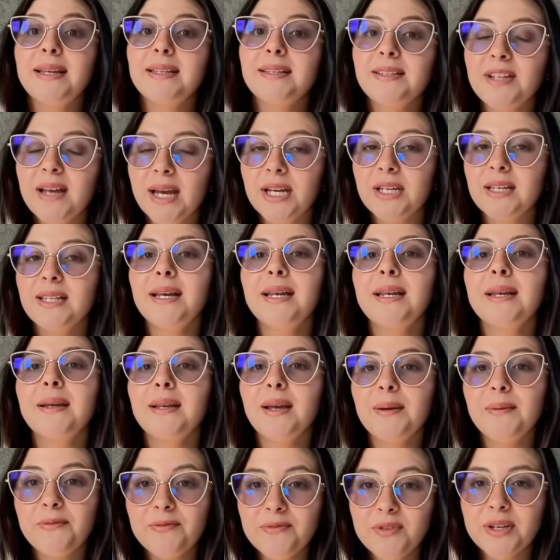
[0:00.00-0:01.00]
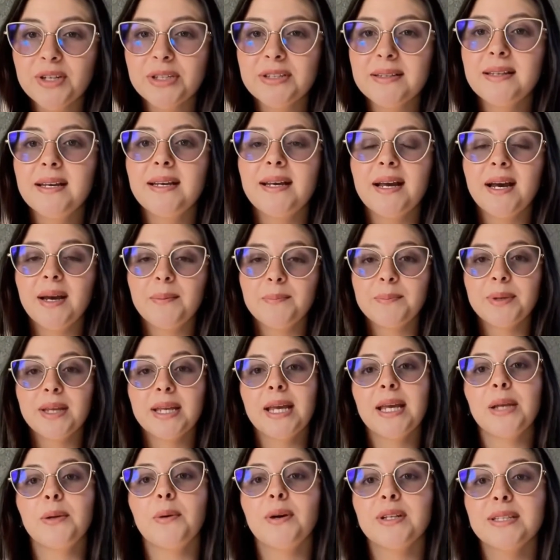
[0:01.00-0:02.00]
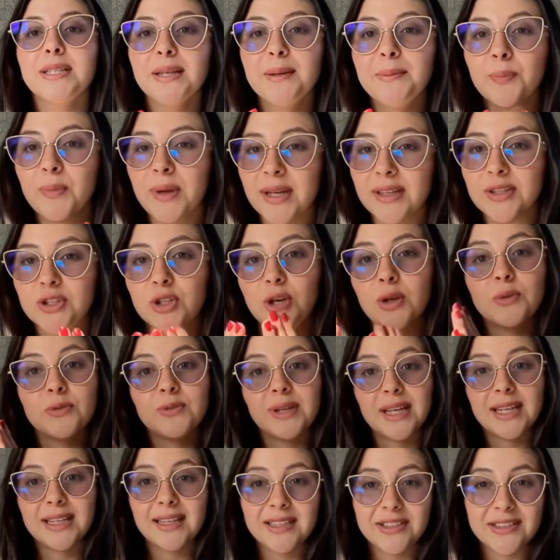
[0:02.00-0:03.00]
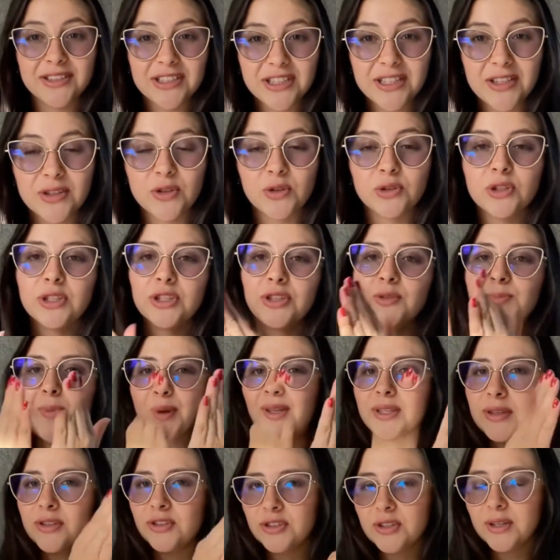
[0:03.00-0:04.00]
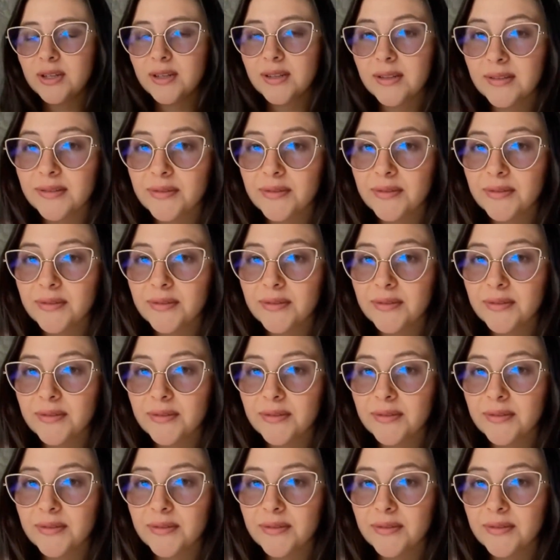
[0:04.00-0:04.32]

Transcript: starting, first the company will submit your vacancy to the sponsor.